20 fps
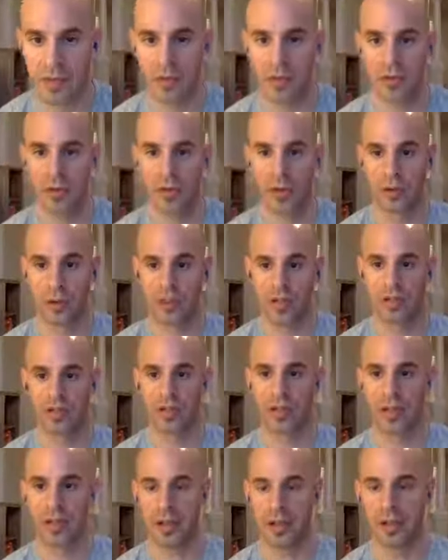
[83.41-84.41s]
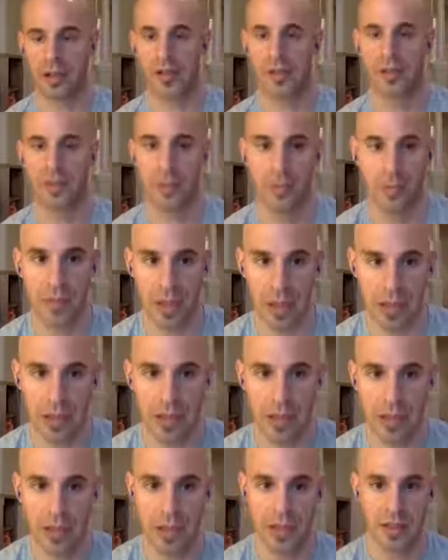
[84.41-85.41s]
a little bit later from
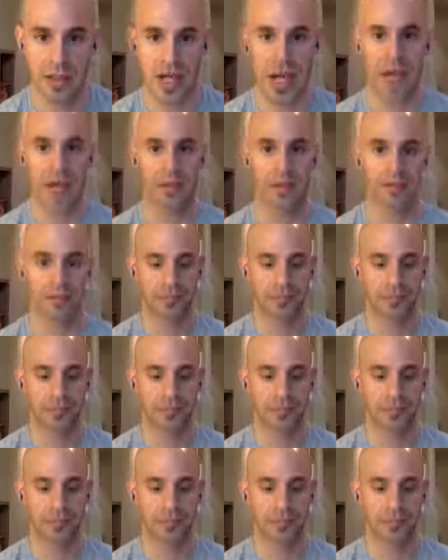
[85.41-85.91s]
me today.